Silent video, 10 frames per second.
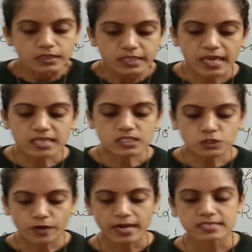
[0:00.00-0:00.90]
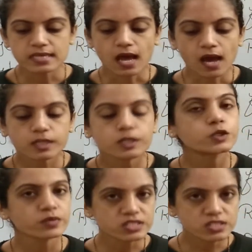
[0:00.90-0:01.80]
These threads are
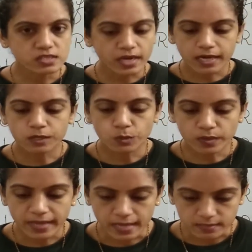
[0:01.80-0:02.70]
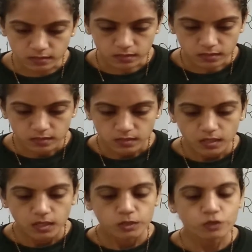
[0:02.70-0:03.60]
twisted together
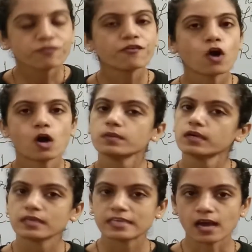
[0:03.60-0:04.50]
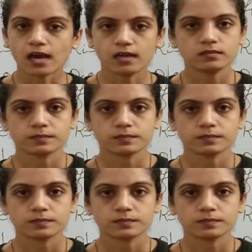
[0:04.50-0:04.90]
to form yarn.